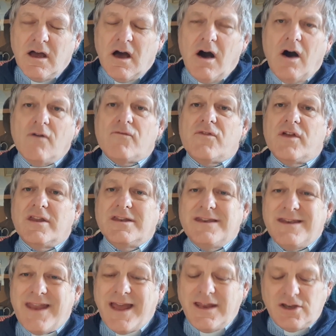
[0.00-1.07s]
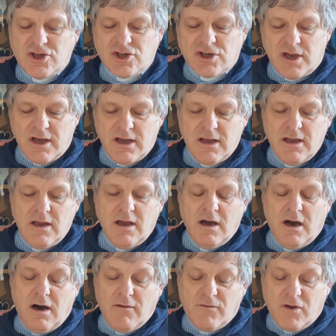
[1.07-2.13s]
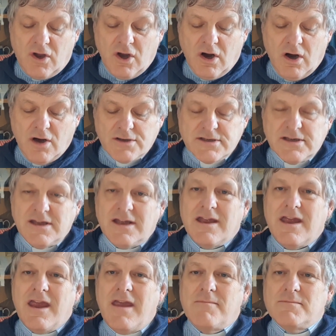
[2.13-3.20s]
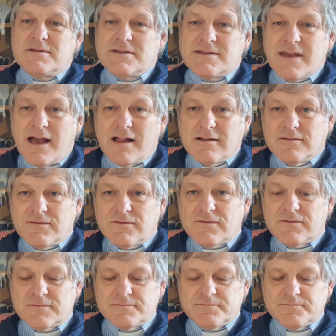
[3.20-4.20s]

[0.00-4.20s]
of the nature of God himself.